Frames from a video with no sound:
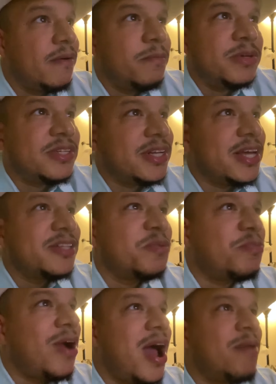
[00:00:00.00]
But see, that's the
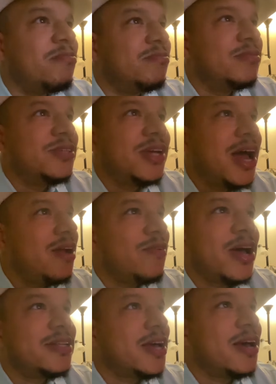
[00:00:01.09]
problem. See, I don't
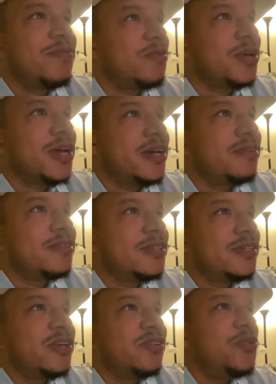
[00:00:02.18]
got time for them games.
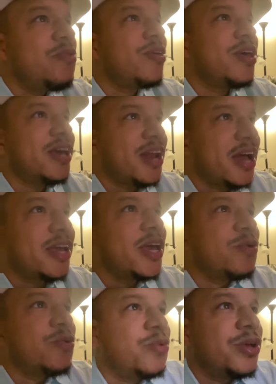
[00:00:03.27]
Cause you thinking I
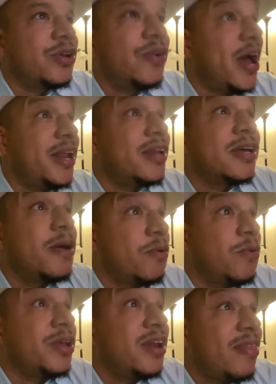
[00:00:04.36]
came quick. No, I didn't come
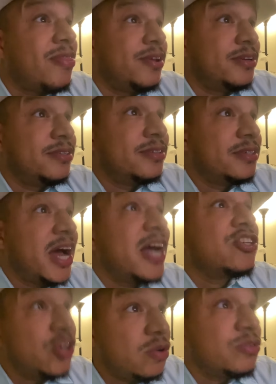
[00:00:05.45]
quick nothing. I
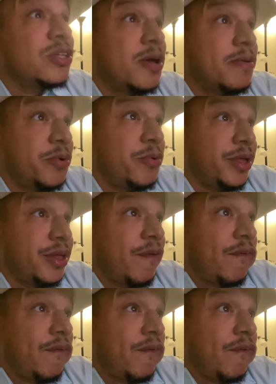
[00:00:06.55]
chose to come quick.